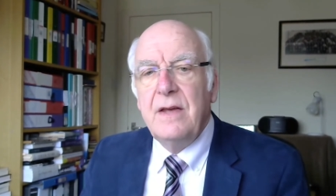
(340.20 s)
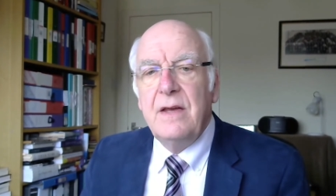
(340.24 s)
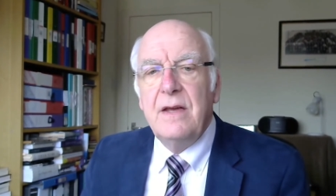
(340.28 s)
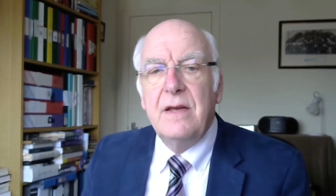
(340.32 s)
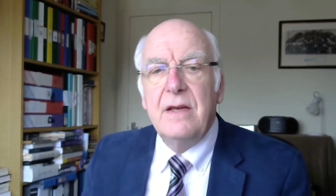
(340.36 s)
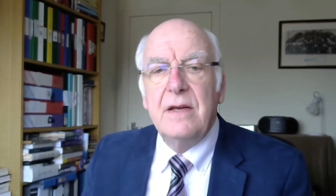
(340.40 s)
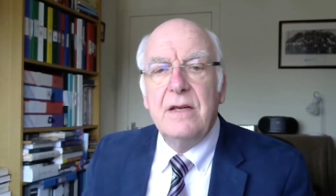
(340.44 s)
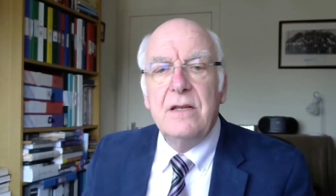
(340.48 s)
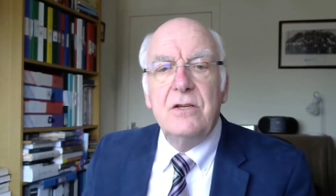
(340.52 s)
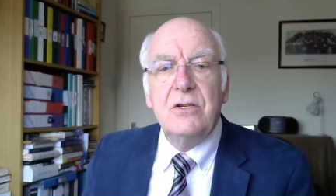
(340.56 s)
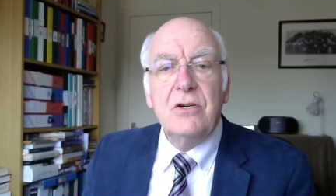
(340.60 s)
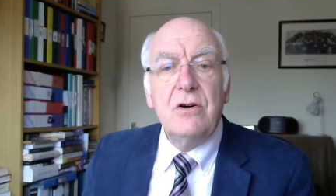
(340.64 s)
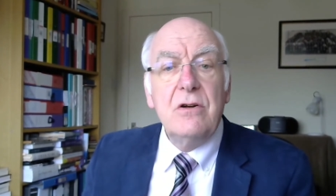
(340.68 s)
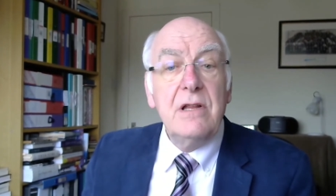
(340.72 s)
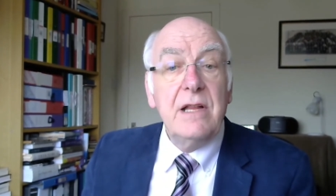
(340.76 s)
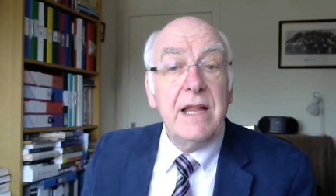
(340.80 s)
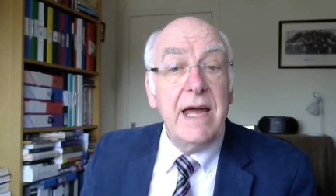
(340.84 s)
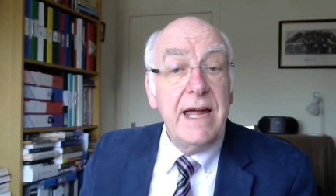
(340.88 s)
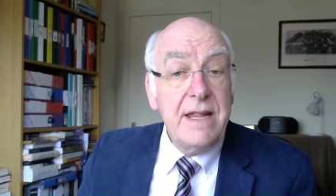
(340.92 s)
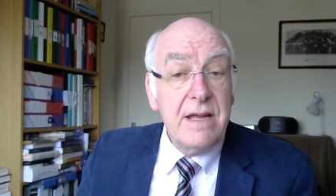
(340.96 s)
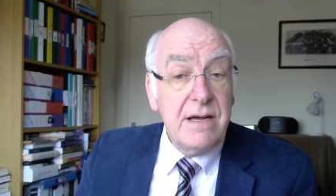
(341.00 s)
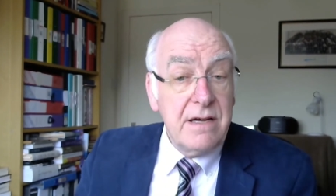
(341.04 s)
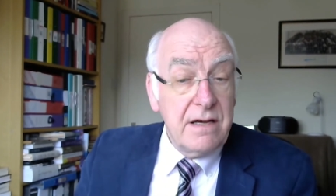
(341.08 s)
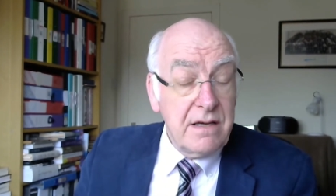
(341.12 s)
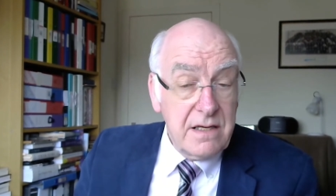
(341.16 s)
John
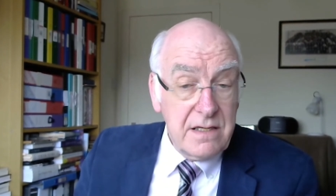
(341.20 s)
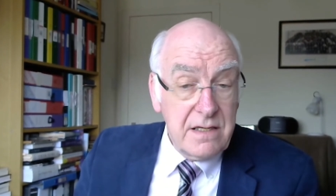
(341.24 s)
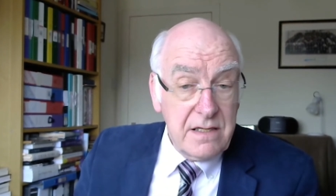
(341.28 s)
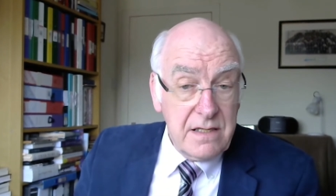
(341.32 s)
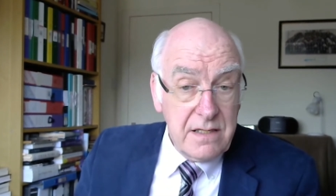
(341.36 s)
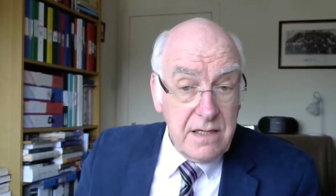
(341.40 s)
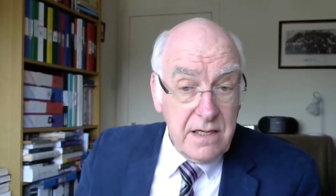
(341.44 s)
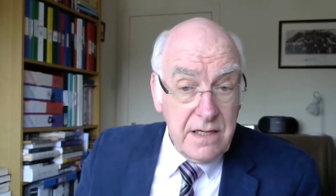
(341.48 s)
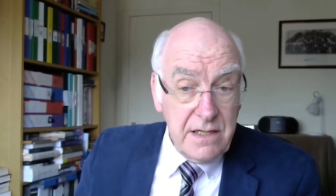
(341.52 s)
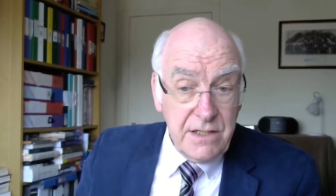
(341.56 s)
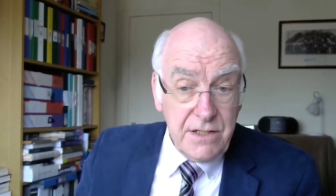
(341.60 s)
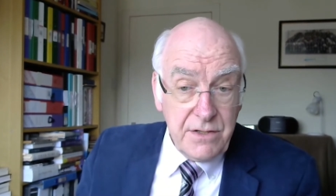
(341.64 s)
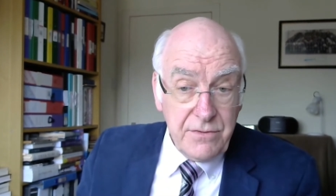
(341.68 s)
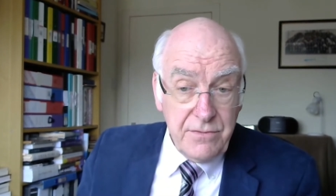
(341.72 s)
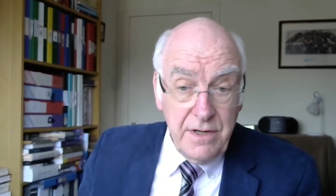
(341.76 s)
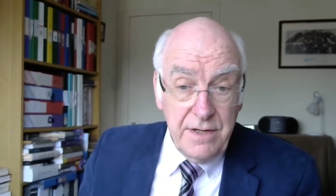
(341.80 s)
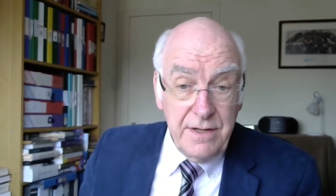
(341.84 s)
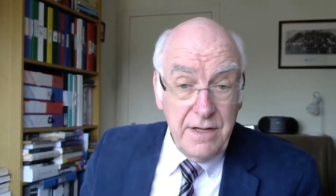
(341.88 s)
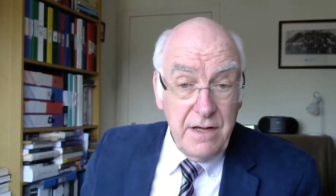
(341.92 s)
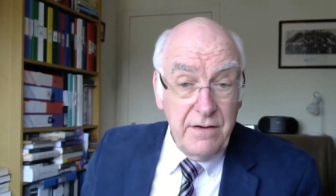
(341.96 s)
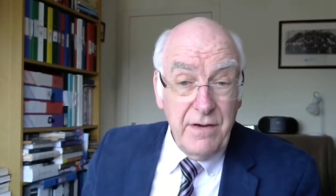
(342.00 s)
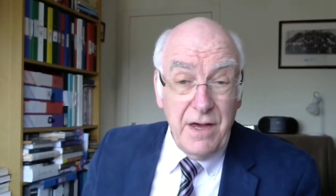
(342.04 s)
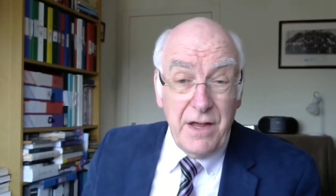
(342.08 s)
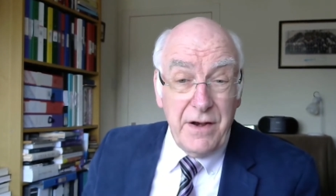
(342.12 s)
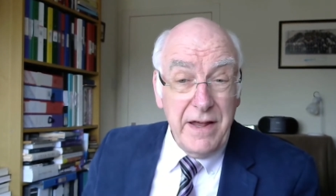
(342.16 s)
Lennox has written
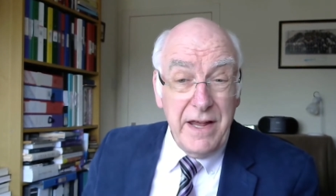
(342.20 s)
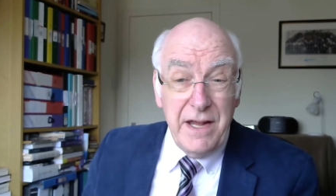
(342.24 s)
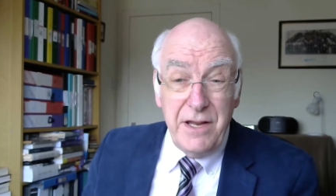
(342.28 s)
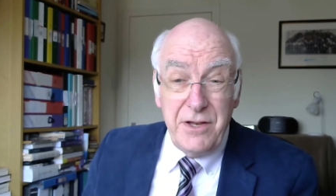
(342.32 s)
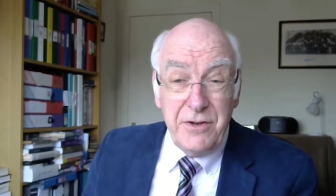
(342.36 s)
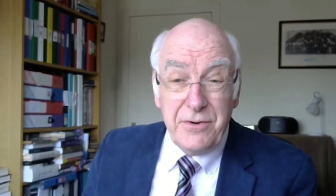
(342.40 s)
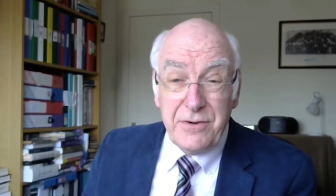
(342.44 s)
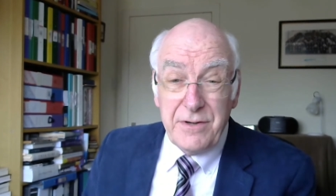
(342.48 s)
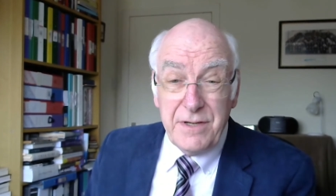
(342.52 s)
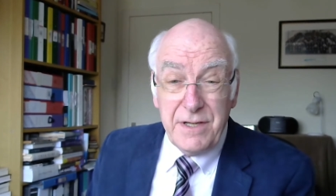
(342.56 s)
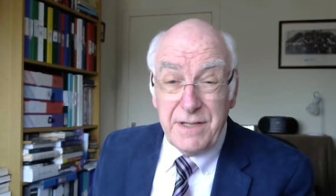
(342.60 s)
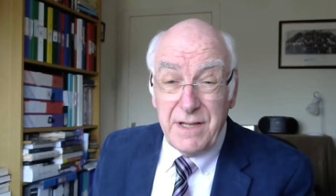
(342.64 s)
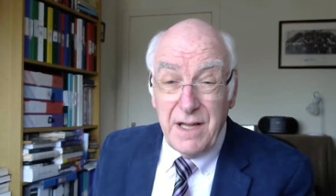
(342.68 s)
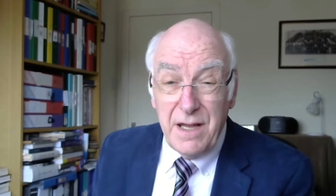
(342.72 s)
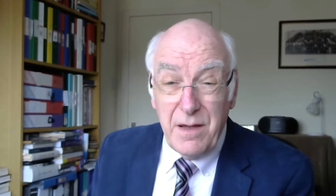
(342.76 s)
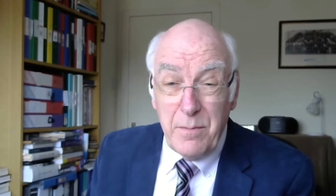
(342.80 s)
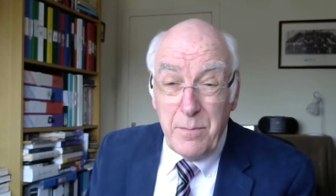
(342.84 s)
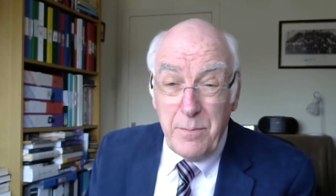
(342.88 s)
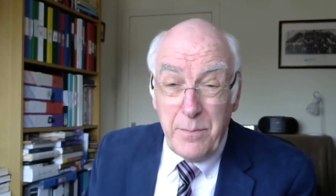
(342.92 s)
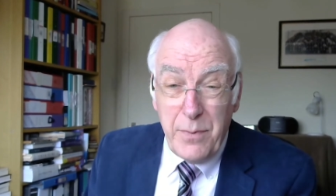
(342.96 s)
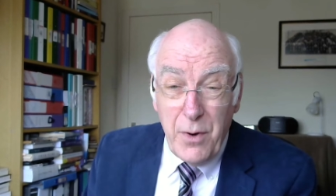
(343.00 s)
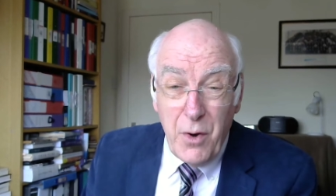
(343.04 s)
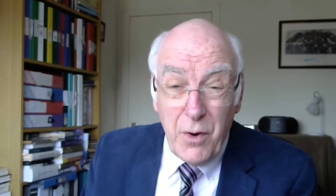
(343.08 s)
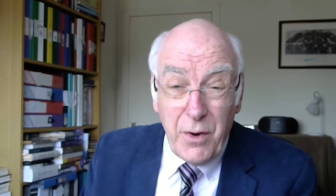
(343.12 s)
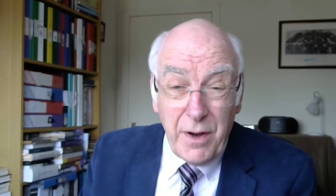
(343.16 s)
a very interesting
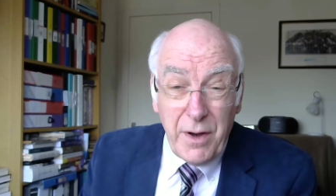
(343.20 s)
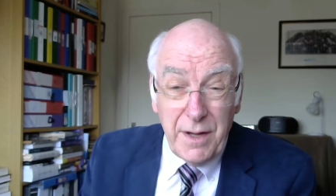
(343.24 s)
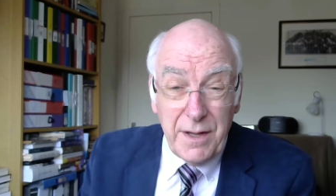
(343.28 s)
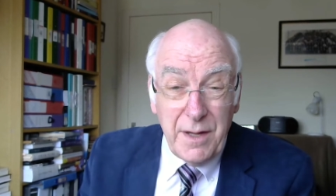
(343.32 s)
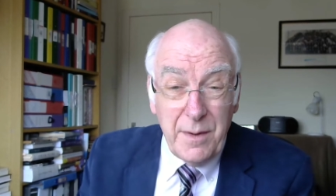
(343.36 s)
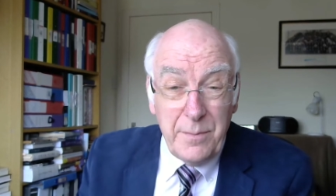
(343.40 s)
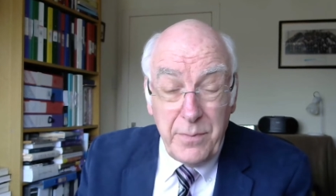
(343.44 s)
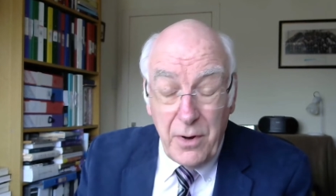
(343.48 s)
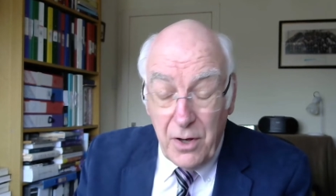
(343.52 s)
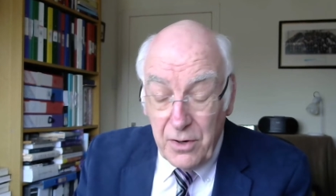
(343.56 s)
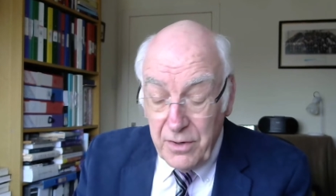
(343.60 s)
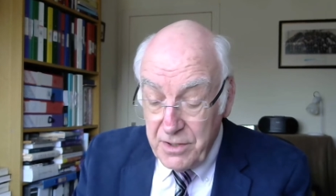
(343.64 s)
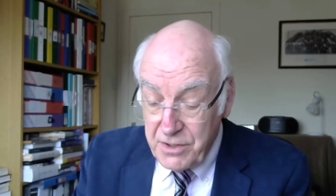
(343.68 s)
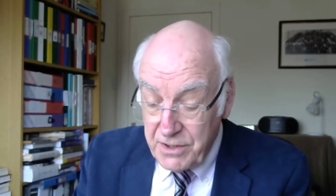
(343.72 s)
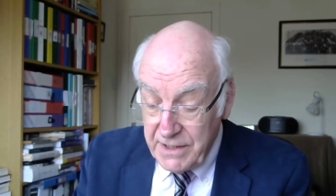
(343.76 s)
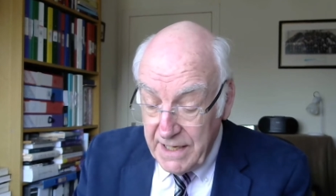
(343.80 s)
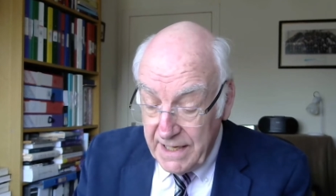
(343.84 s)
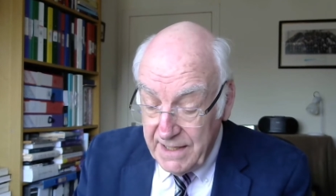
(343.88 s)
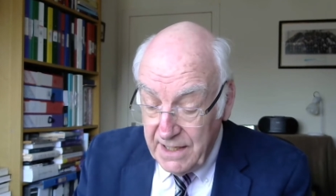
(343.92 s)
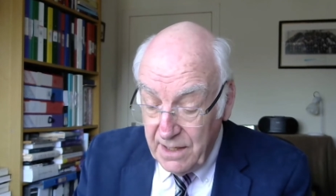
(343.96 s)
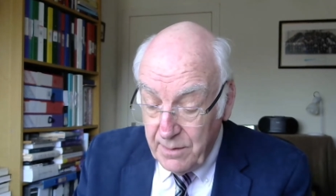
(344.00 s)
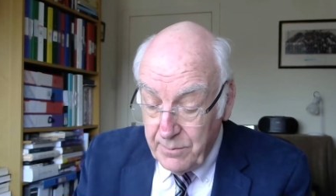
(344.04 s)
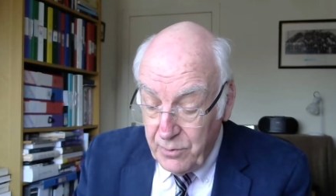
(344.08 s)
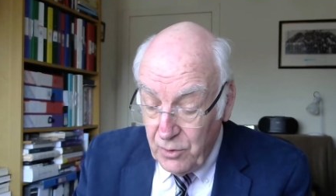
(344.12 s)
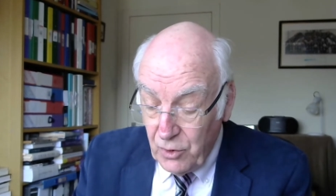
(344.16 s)
book, an
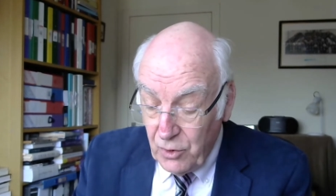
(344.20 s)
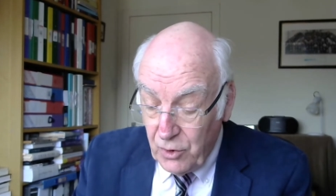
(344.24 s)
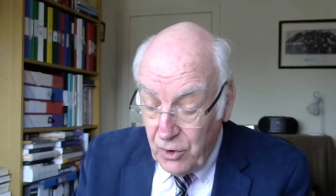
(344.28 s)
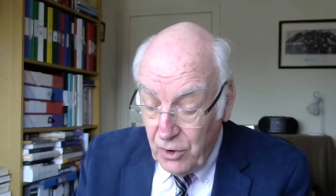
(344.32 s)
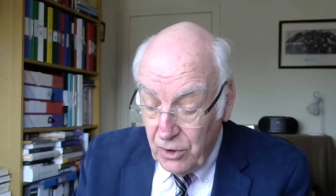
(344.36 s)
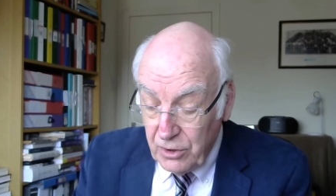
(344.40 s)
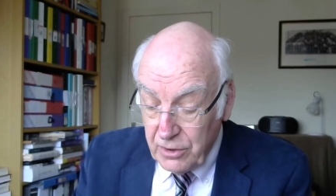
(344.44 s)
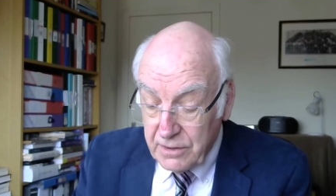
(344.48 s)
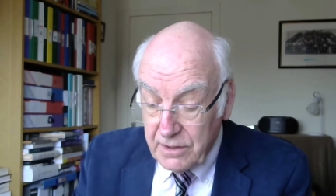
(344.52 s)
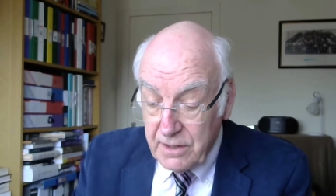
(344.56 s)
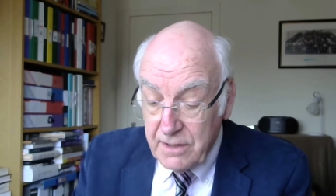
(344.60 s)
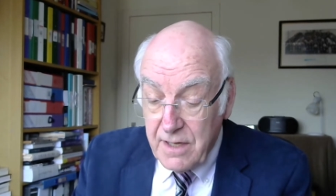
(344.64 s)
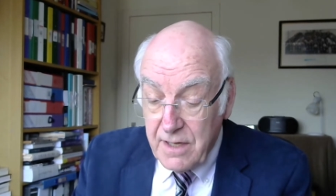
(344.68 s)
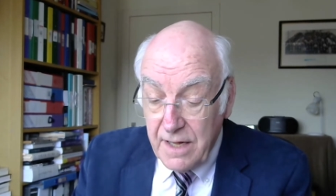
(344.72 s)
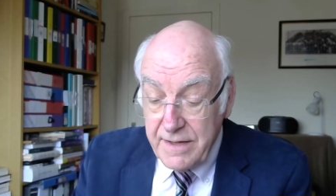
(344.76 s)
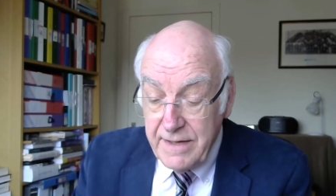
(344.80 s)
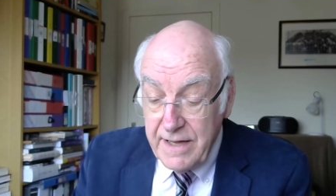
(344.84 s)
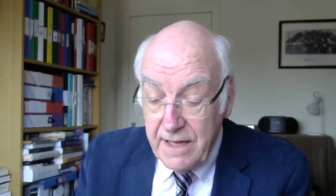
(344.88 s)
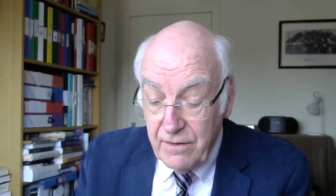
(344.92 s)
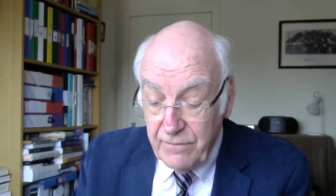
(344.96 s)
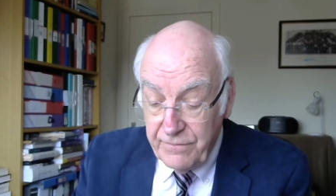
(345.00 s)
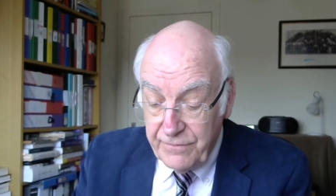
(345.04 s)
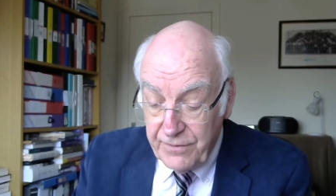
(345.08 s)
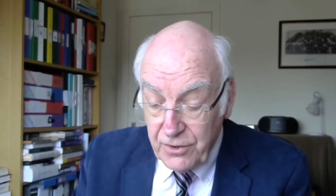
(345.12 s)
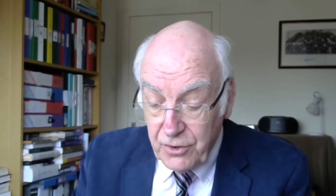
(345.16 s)
apologetic book called
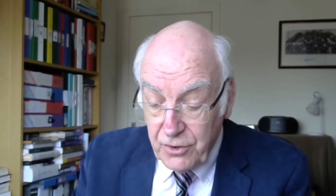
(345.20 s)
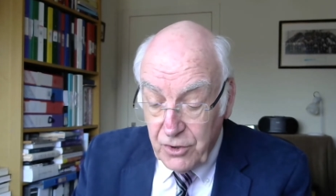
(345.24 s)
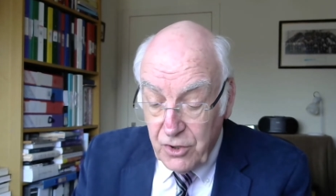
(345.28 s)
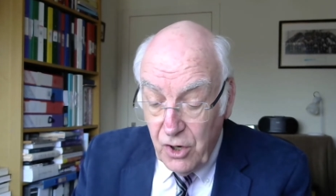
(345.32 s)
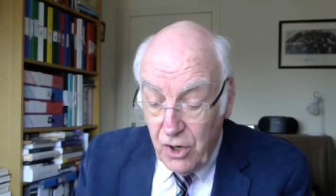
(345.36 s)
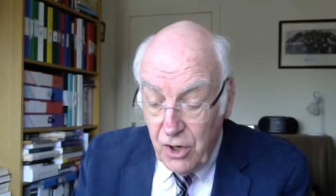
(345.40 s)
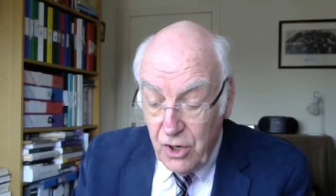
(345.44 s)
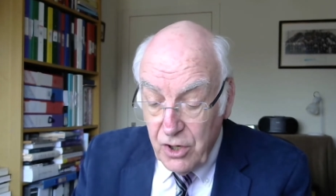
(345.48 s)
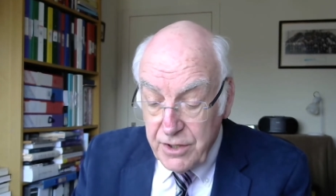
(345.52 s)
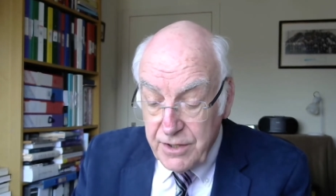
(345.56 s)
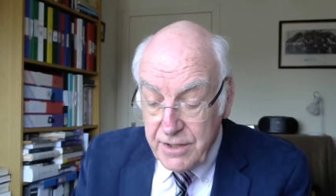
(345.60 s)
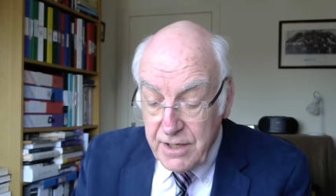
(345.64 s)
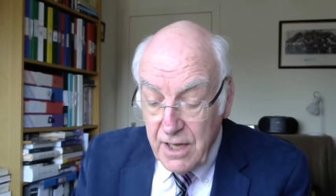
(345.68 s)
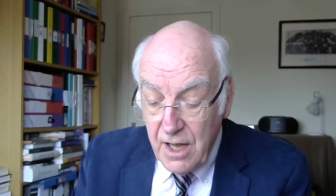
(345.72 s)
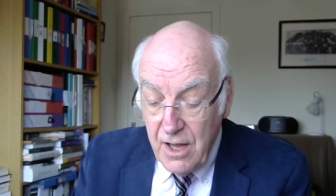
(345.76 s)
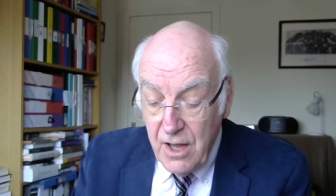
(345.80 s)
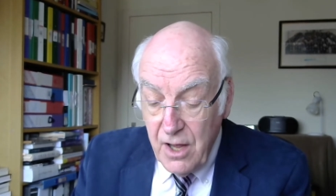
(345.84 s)
Gunning for God,